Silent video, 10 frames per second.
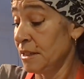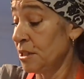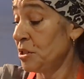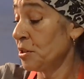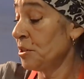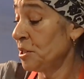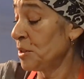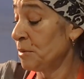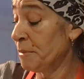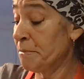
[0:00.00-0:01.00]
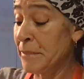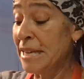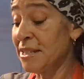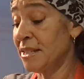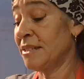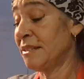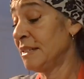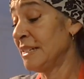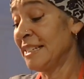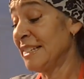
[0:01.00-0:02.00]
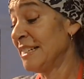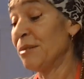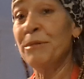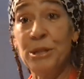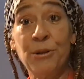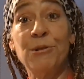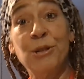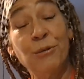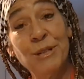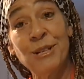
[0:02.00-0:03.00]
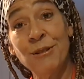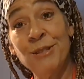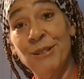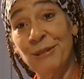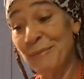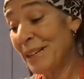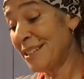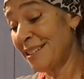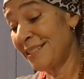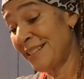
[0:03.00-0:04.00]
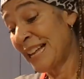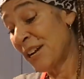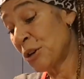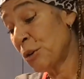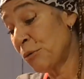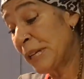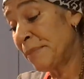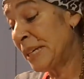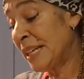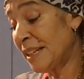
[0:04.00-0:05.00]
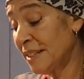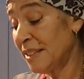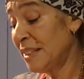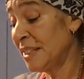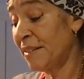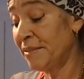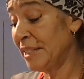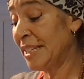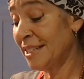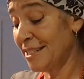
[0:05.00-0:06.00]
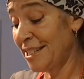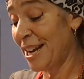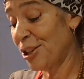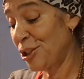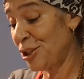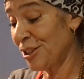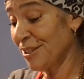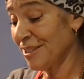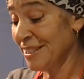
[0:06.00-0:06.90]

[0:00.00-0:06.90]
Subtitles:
The starch is what makes risotto risotto, what makes that creamy, lovely texture.